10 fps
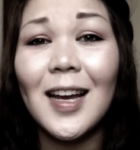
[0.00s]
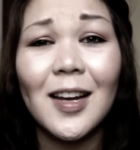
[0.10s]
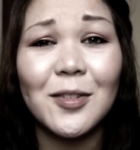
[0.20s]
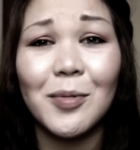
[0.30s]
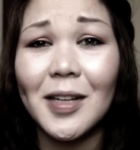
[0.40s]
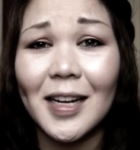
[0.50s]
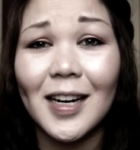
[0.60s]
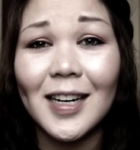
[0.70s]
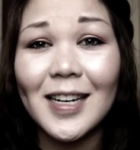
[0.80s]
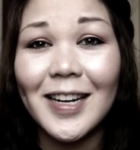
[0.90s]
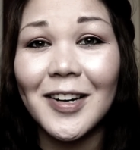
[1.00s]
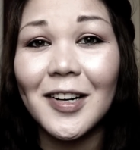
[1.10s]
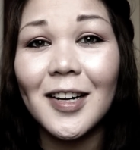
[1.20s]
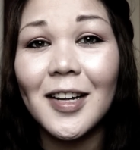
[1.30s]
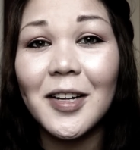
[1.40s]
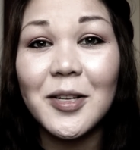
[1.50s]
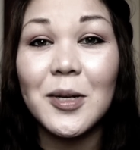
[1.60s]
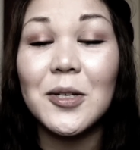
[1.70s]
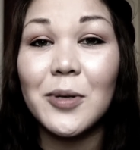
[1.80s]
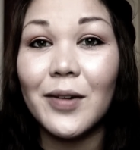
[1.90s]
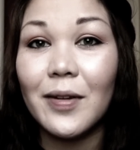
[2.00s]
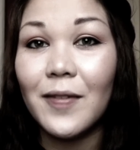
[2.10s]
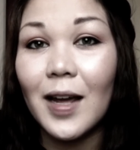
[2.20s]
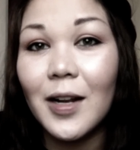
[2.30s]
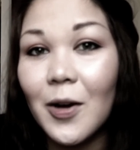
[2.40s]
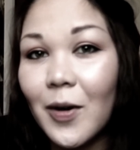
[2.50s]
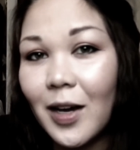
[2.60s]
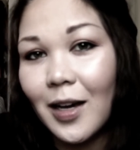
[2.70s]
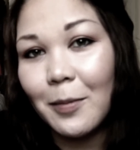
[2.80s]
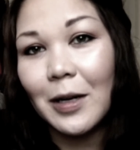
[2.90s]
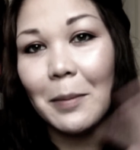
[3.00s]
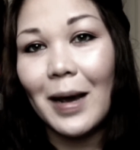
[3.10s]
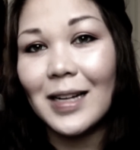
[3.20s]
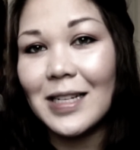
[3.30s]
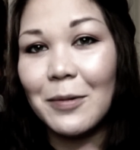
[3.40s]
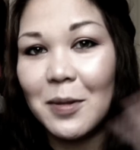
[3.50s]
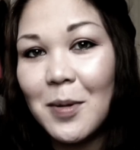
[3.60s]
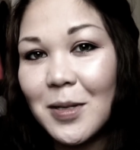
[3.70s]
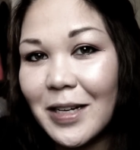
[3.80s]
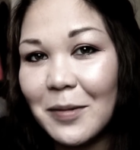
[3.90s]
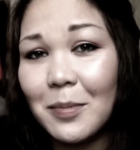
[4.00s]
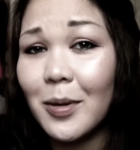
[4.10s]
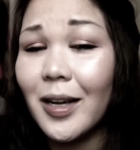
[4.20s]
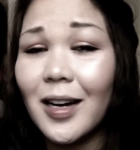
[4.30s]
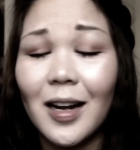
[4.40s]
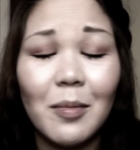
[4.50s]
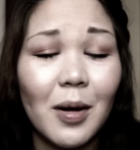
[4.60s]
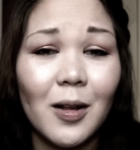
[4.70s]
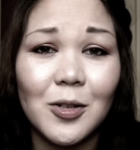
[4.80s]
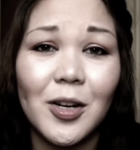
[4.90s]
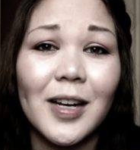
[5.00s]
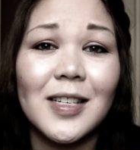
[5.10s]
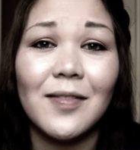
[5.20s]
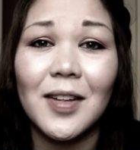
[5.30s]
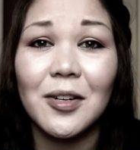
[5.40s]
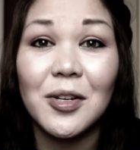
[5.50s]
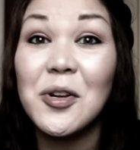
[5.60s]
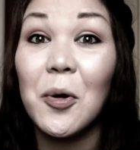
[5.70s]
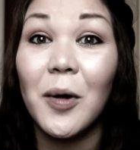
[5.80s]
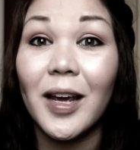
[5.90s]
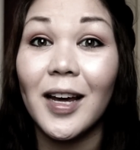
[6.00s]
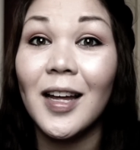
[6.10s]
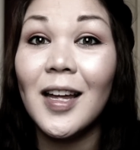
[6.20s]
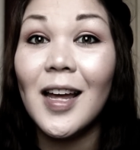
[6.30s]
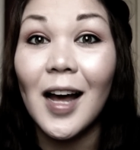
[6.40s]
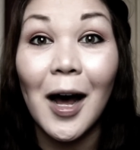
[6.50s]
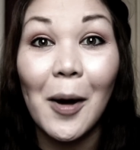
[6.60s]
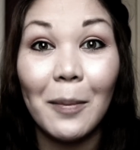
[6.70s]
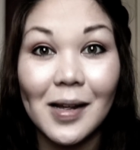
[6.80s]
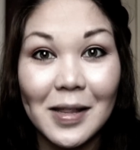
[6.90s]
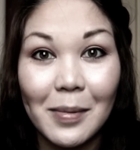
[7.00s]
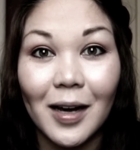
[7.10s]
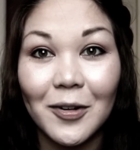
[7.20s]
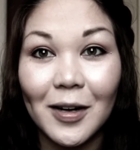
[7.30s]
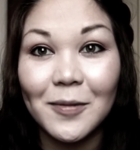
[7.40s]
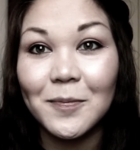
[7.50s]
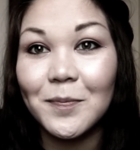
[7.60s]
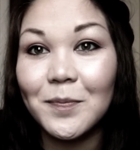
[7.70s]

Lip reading: It's really hot in here, so I do have a fan going. I'm gonna mask it with music, but I apologize if there's annoying hum in the background.